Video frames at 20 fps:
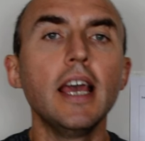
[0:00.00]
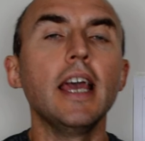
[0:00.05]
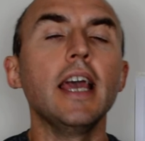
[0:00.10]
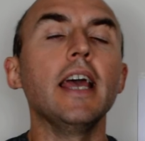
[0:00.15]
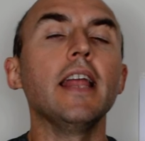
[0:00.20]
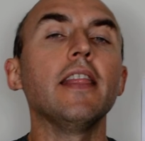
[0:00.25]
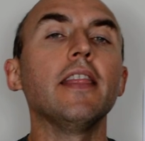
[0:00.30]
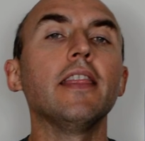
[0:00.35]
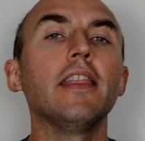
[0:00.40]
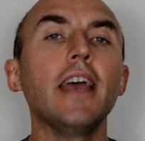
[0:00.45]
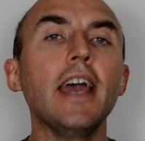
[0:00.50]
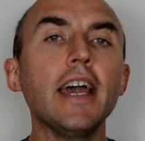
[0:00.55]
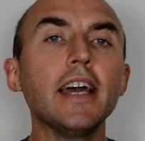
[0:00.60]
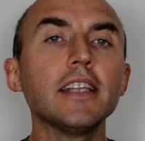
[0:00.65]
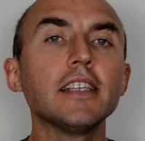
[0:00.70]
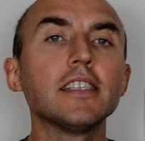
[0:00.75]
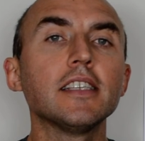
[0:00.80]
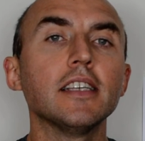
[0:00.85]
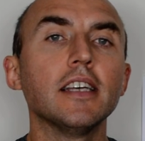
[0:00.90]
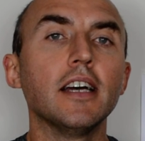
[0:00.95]
and
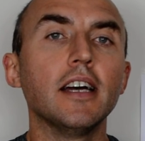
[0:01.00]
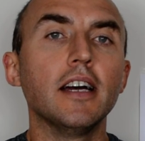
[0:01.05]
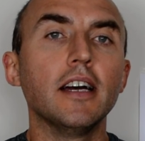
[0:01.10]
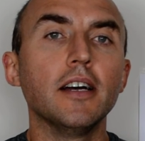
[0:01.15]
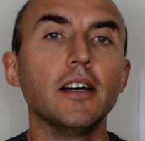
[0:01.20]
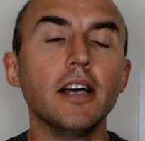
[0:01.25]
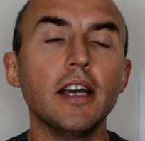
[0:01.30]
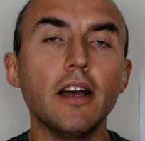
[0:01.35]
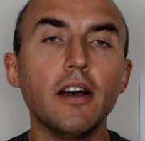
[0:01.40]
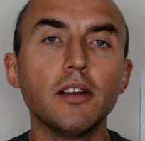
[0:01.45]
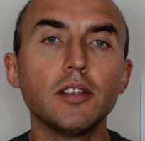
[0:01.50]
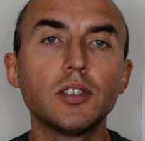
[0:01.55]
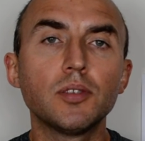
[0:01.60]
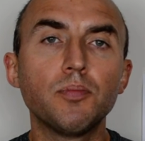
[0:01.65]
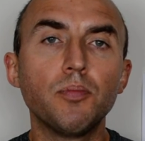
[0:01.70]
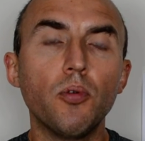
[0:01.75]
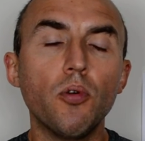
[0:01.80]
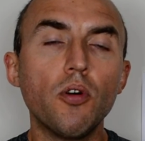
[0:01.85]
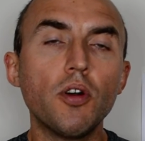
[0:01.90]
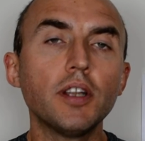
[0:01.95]
that's
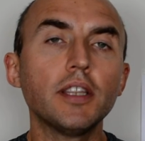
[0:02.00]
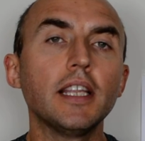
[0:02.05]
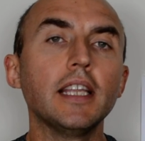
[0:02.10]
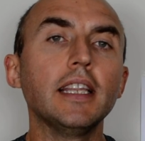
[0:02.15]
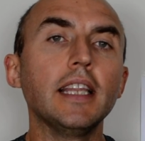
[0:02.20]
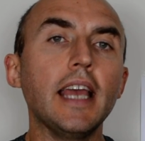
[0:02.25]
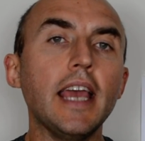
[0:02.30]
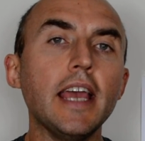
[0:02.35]
sport and